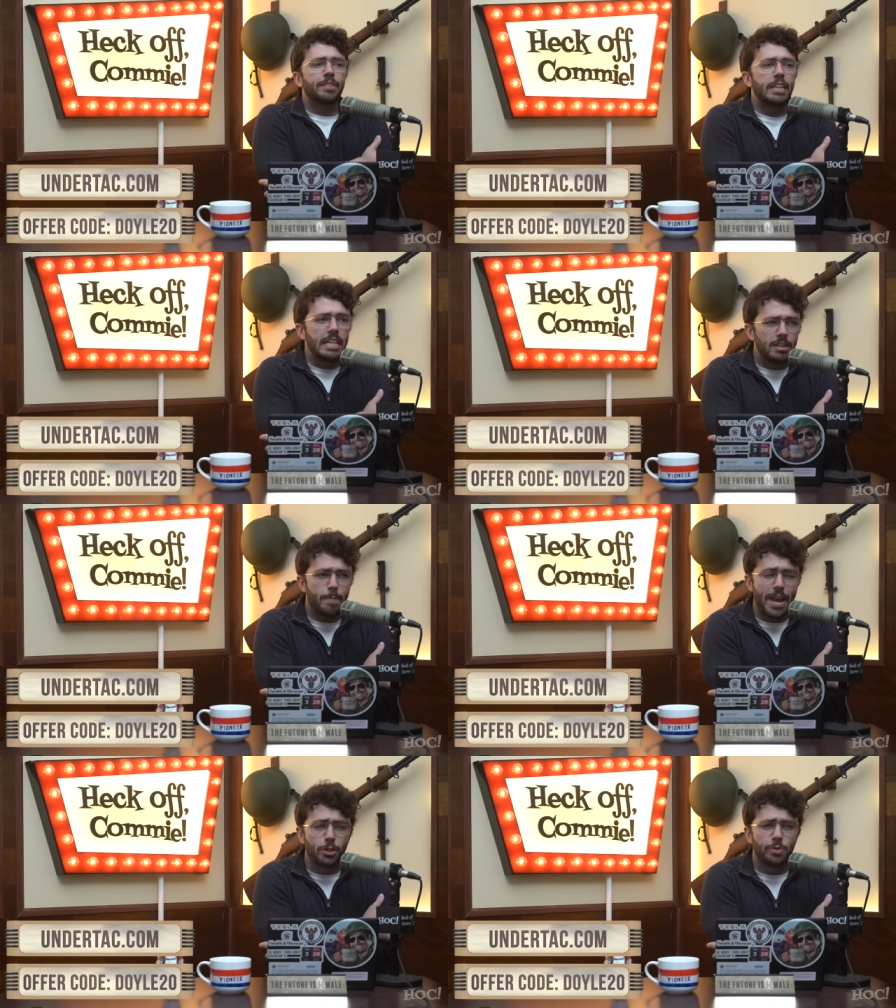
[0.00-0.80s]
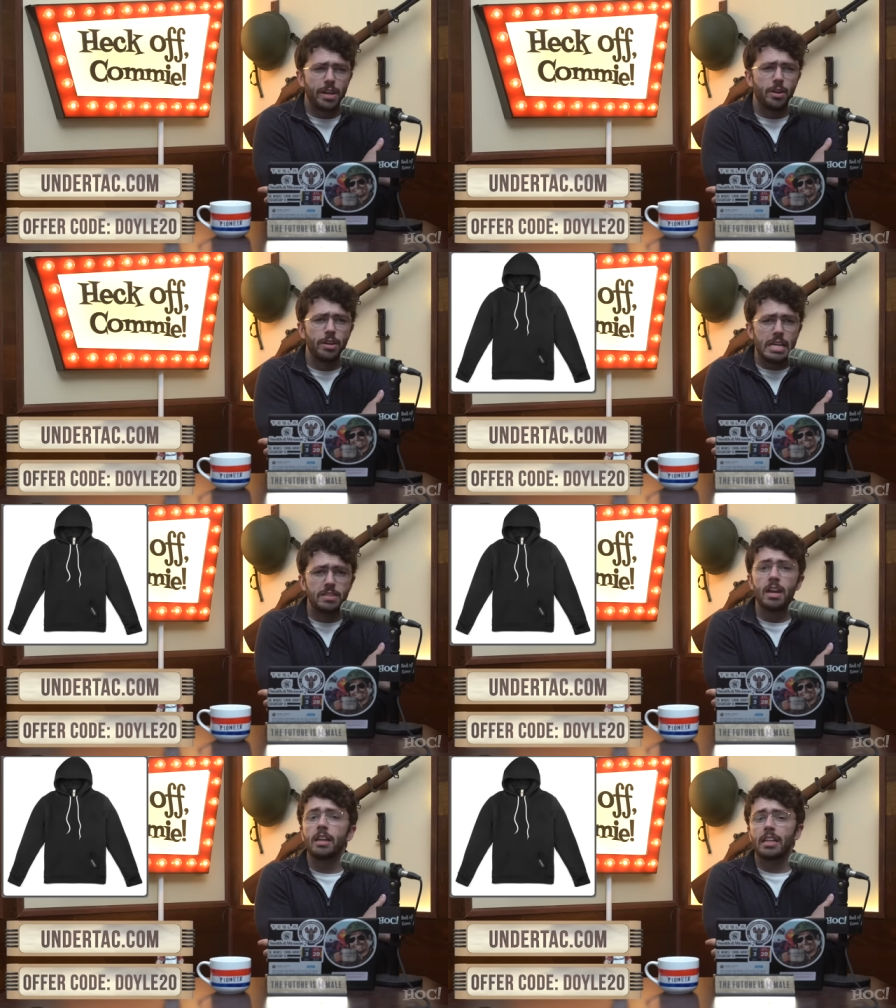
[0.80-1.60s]
You need the Patriot
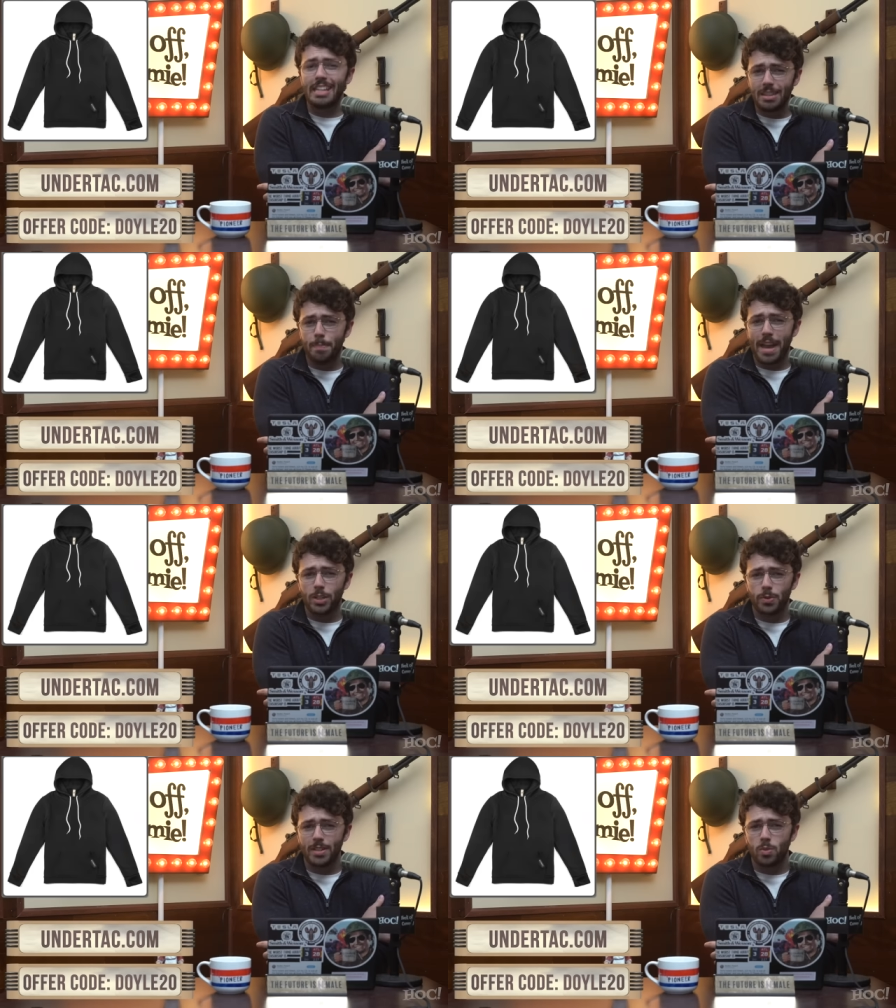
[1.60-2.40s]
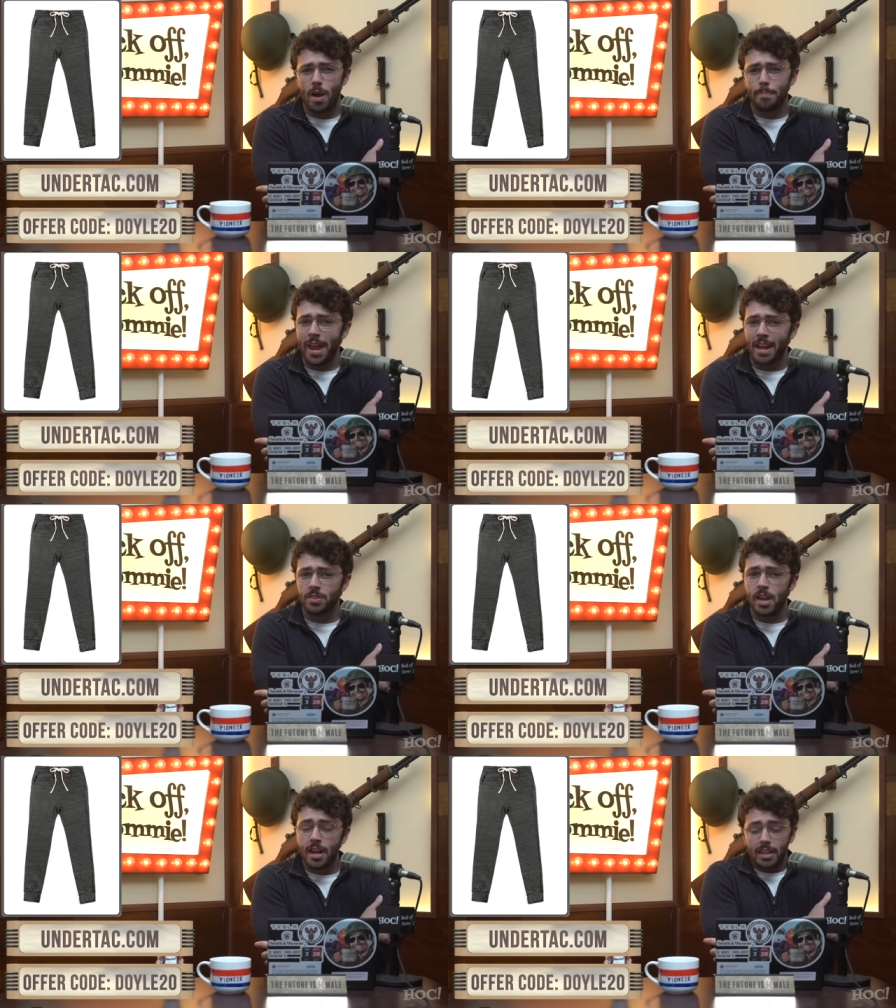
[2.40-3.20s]
hoodies. You need the Patriot
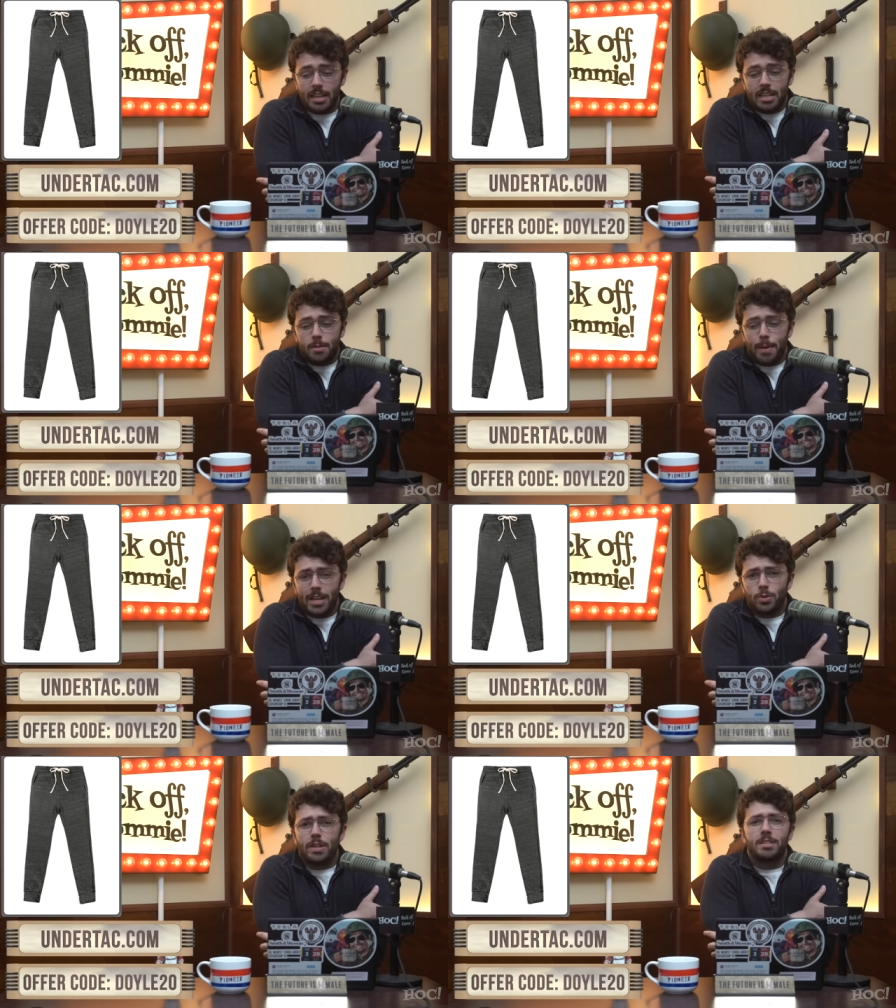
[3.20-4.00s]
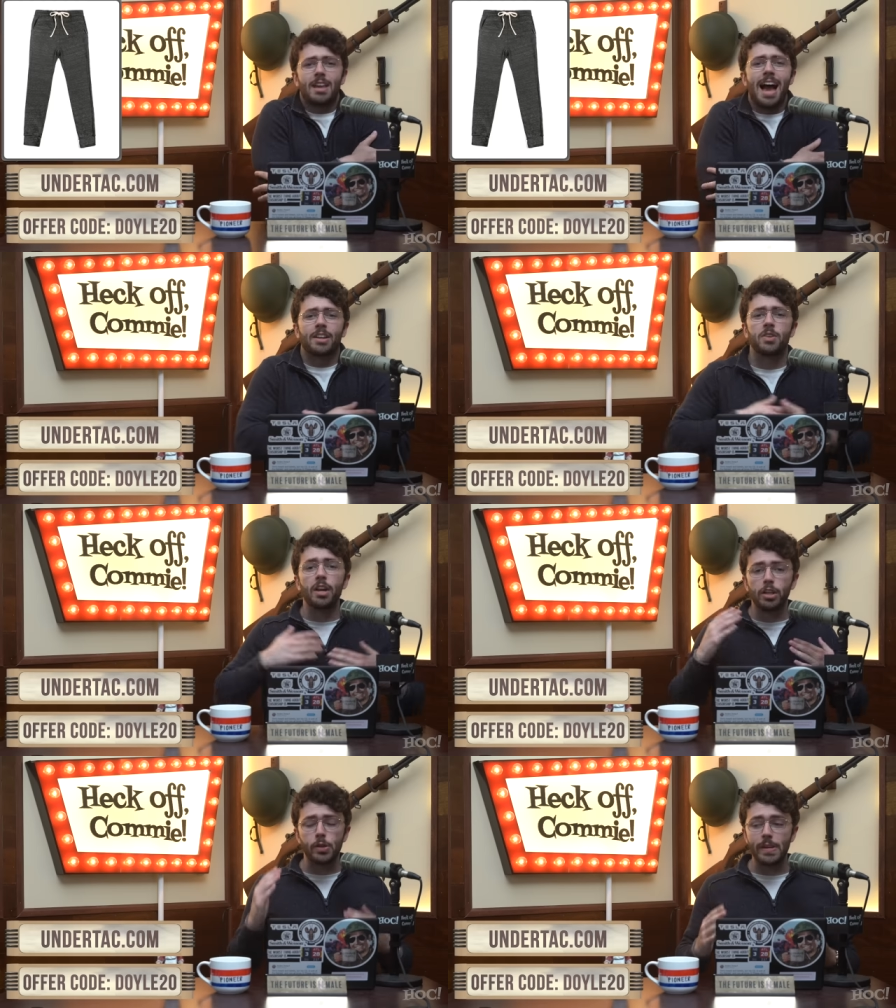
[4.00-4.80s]
sweatpants. You need the Patriot socks.
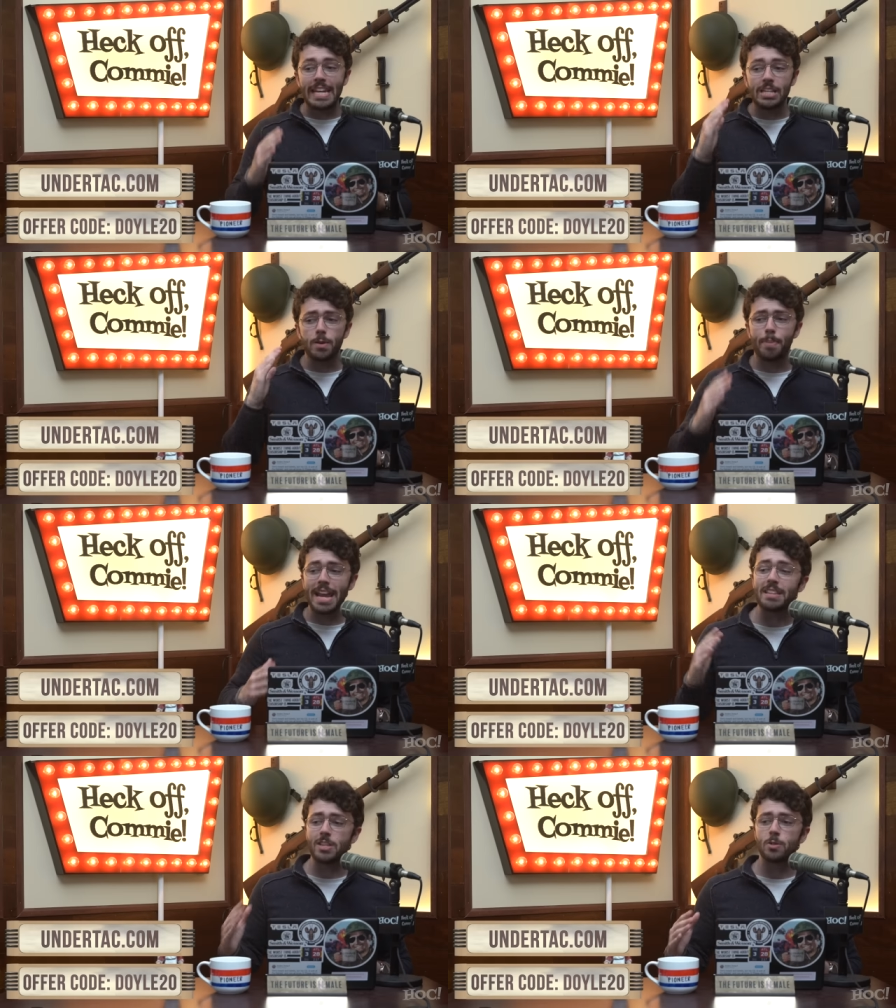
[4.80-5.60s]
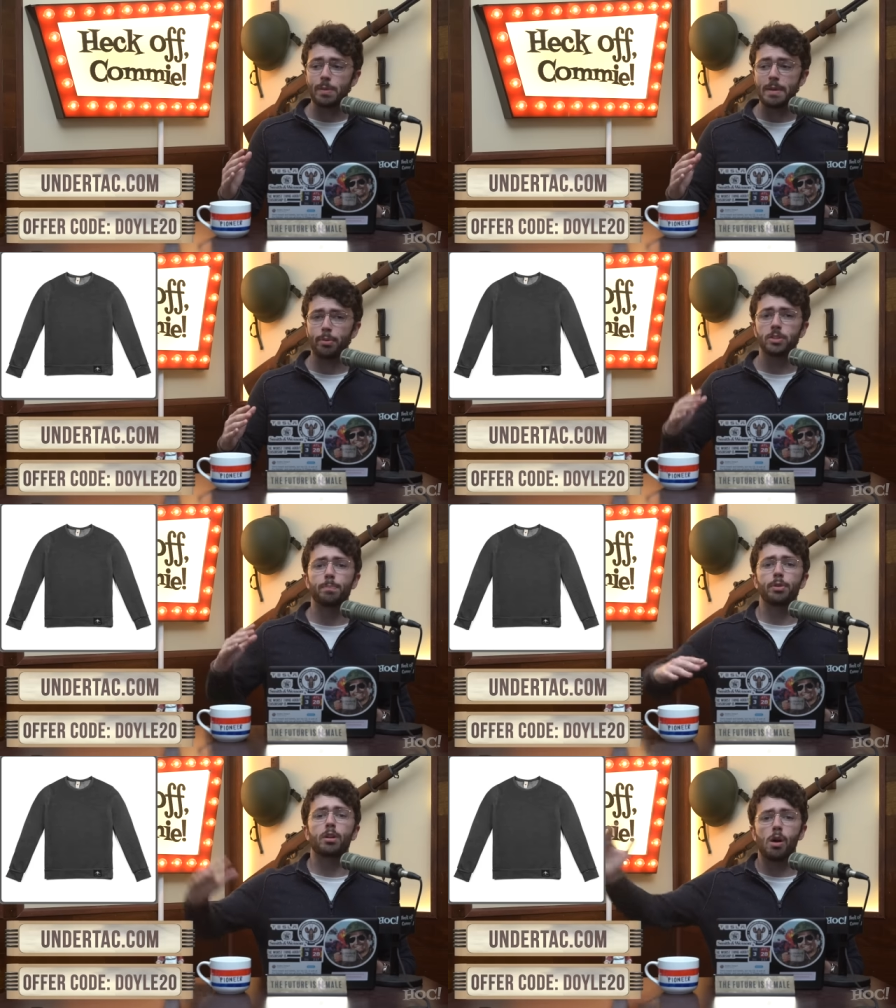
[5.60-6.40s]
You need to pay these people to
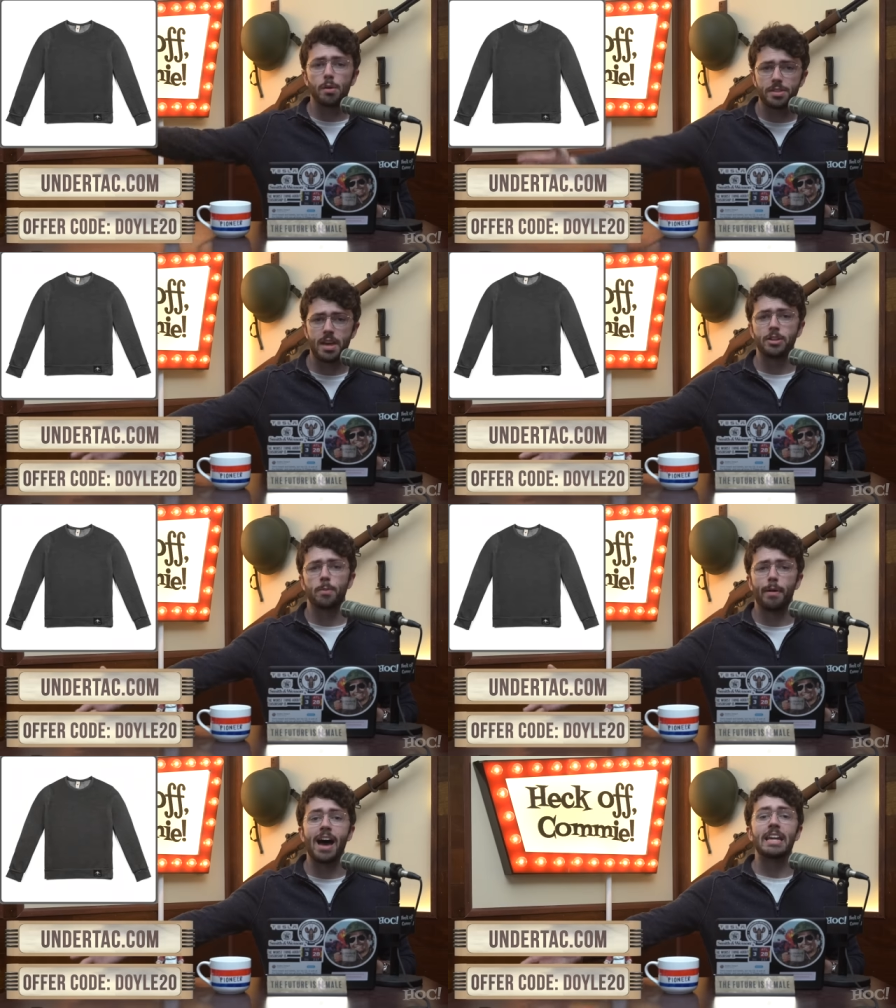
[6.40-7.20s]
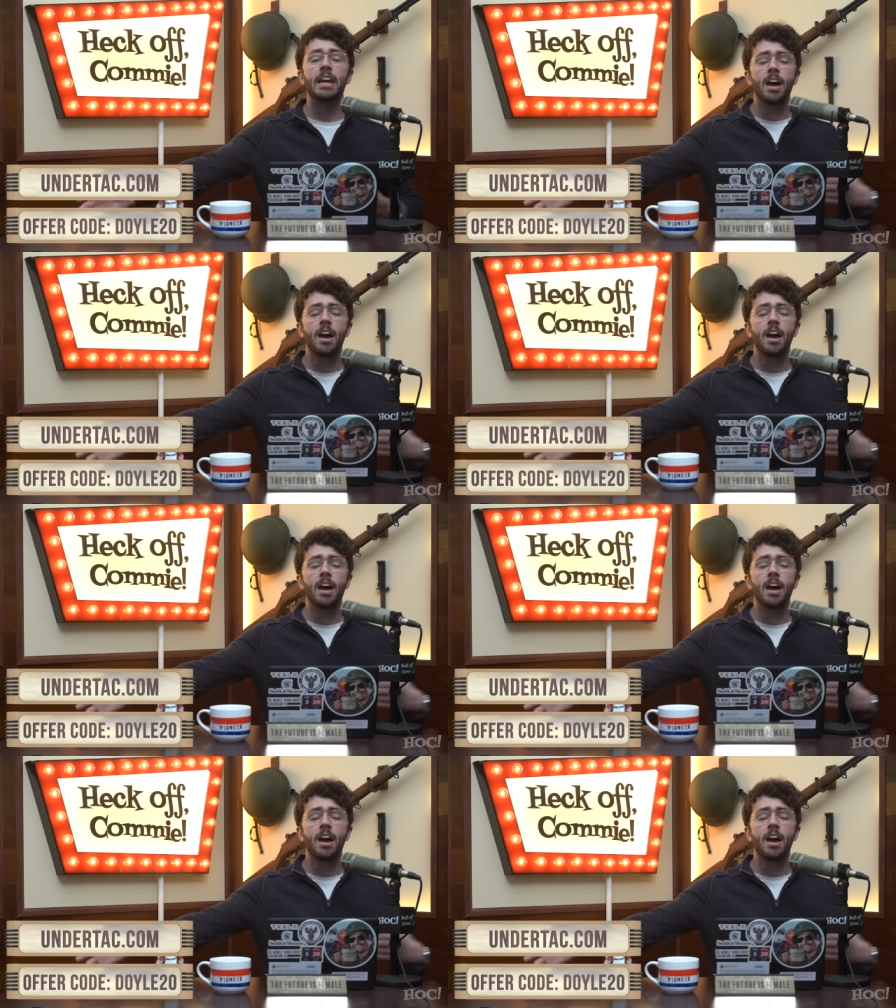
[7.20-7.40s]
put clothes on your body.